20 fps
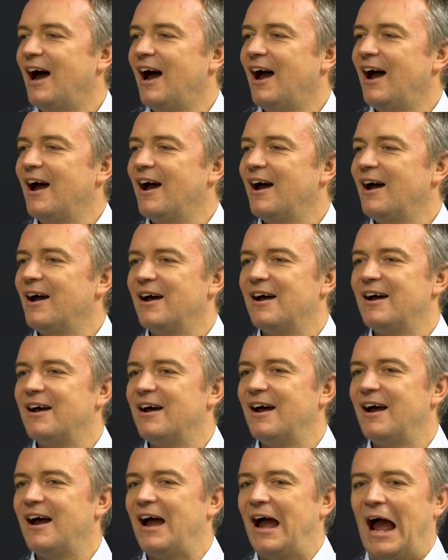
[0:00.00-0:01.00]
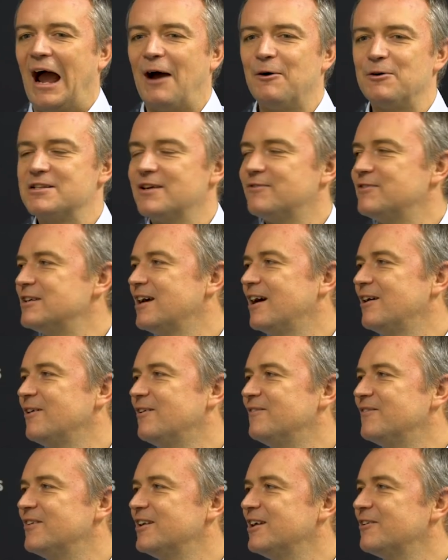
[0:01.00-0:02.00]
hours every day
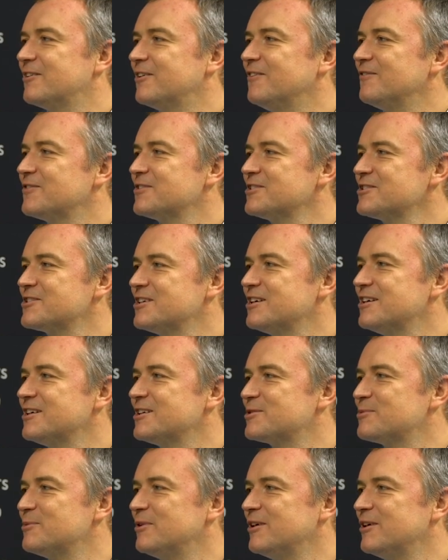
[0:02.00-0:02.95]
on video conferences